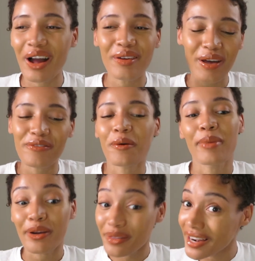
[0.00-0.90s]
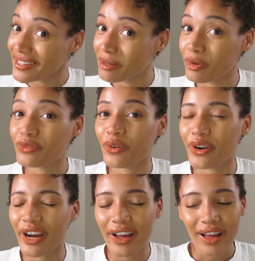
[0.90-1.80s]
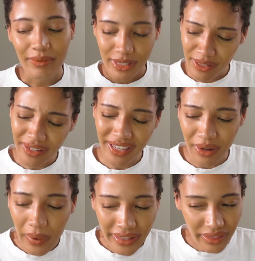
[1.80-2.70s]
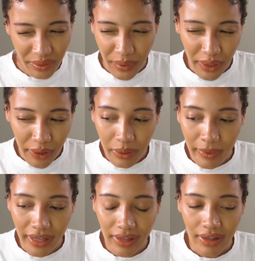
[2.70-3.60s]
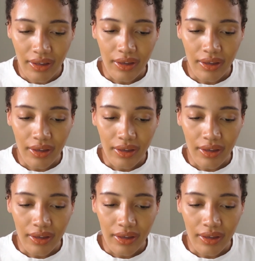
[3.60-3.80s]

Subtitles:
I feel better than I did before. I'm still like going through it a little bit,